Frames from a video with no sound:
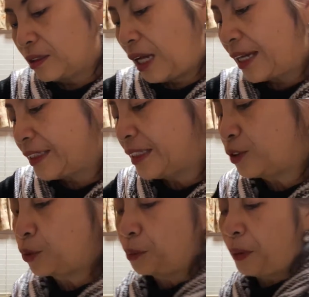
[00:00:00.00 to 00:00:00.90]
I need
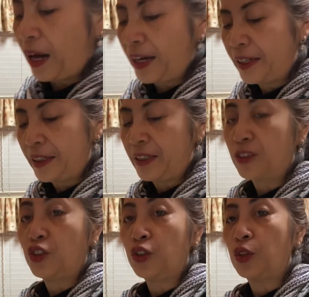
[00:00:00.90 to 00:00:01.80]
to buy,
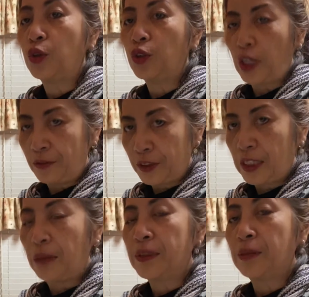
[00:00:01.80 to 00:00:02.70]
every
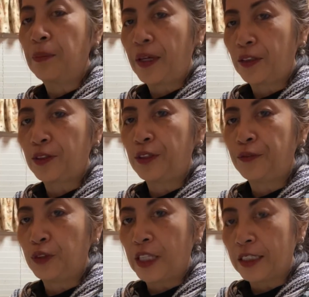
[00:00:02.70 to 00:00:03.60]
time it's better if
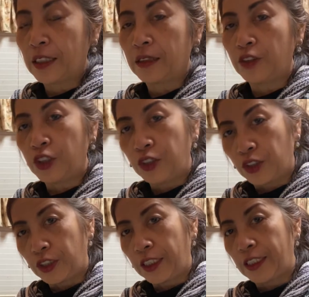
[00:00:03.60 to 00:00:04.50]
you get a ginger
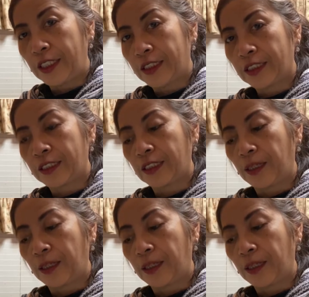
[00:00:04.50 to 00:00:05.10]
that is